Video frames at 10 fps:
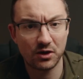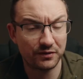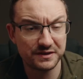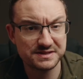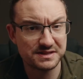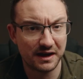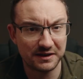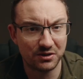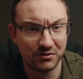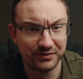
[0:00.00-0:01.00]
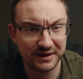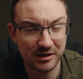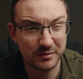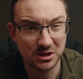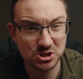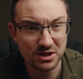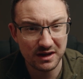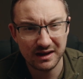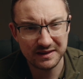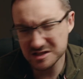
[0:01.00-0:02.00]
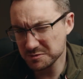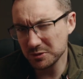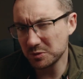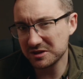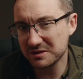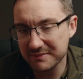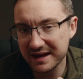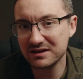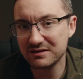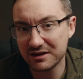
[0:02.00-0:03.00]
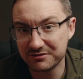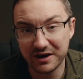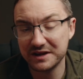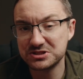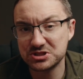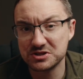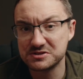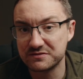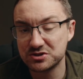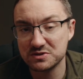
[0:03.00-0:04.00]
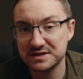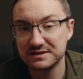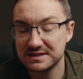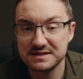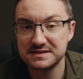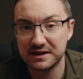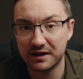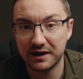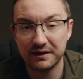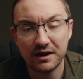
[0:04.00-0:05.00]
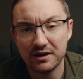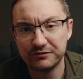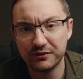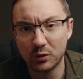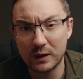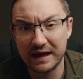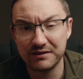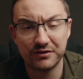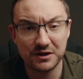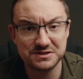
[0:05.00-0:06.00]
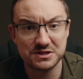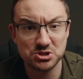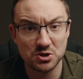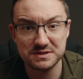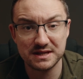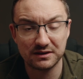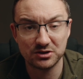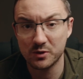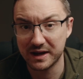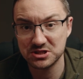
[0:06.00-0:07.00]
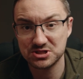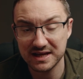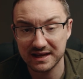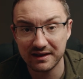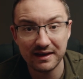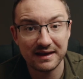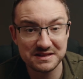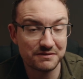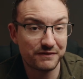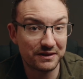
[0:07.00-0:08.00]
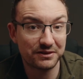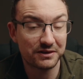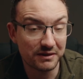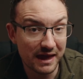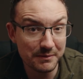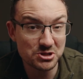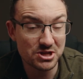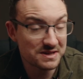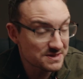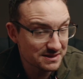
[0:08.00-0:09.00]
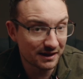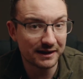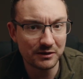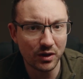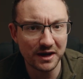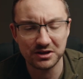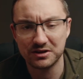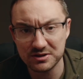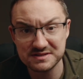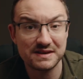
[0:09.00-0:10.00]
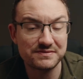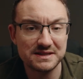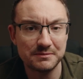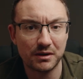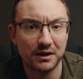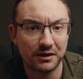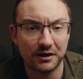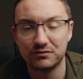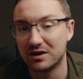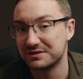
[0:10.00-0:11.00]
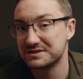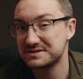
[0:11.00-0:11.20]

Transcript: on the side of the image. This is probably one of the main advantages of shooting DCI 4K versus shooting UHD, is the fact that the image is slightly wider. It's 17:9 rather than